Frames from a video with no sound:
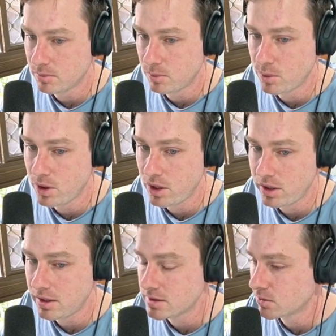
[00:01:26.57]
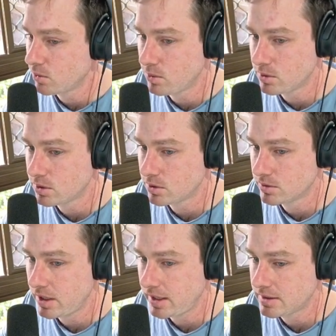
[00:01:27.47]
Wording is all
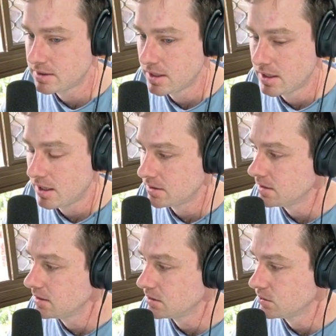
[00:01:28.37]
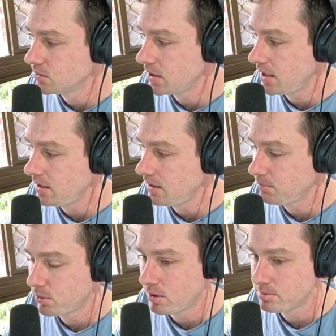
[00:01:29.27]
correct. I didn't do any
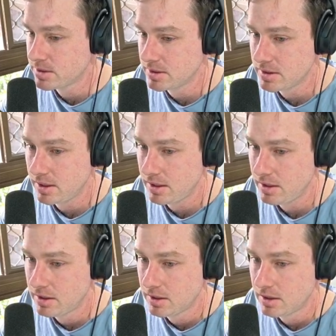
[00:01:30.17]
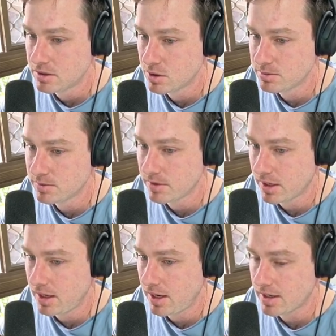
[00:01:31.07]
prompting there. In terms of the
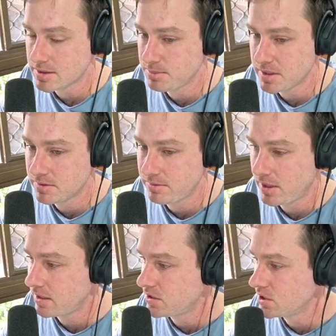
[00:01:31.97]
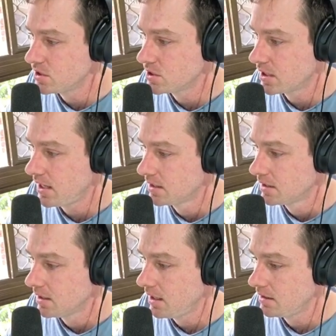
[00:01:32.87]
cat, I specified a ginger
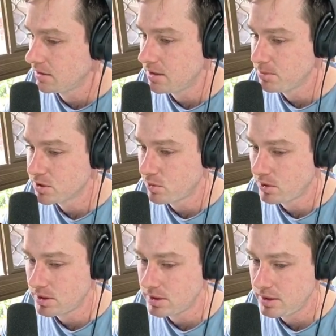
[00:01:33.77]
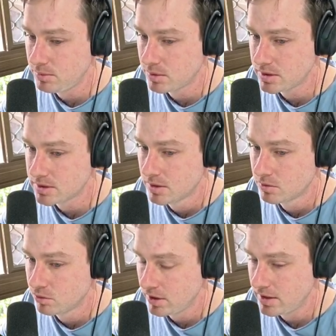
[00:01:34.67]
cat and the image quality was really